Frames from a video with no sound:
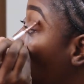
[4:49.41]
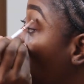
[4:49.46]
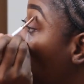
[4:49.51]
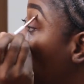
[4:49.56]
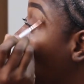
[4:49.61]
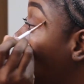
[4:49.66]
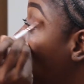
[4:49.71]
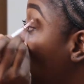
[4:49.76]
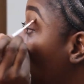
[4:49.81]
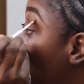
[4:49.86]
I
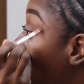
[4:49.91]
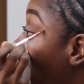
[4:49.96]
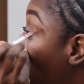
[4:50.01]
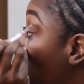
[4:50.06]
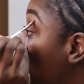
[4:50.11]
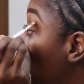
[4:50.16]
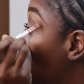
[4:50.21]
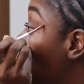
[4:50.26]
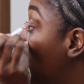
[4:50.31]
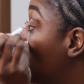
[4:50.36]
would get more
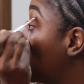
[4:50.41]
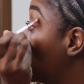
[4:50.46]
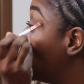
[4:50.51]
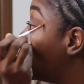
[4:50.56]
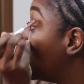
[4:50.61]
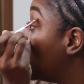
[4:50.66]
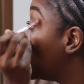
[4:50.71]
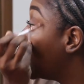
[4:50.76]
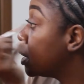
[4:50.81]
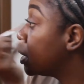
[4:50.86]
and more
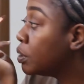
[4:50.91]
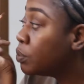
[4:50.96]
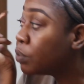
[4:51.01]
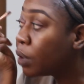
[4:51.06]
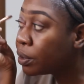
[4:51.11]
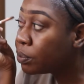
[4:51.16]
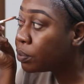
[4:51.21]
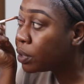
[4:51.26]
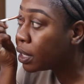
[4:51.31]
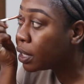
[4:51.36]
people. Like in
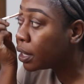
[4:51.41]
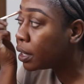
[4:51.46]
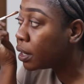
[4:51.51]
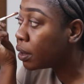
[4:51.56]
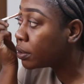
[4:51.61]
one weekend,